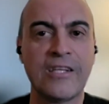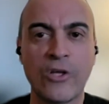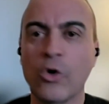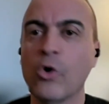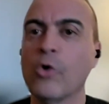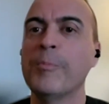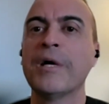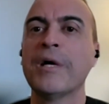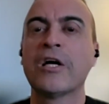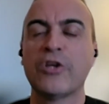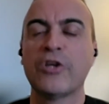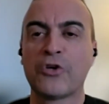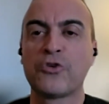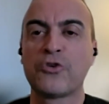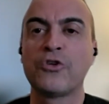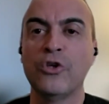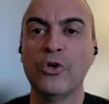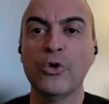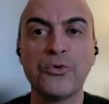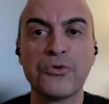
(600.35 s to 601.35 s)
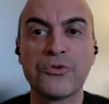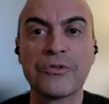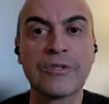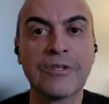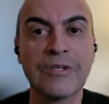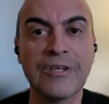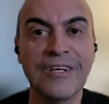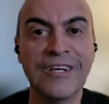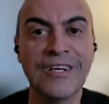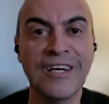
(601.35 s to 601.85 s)
they will make an
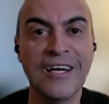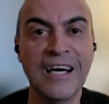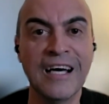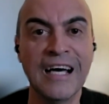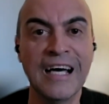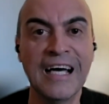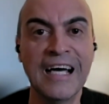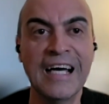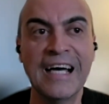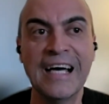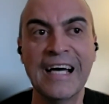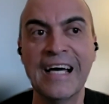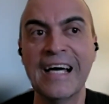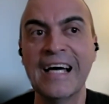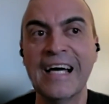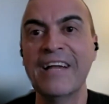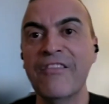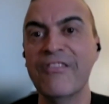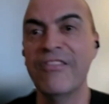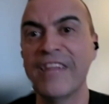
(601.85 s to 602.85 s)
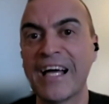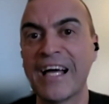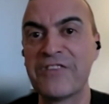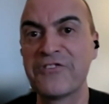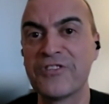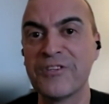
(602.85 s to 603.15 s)
excuse. And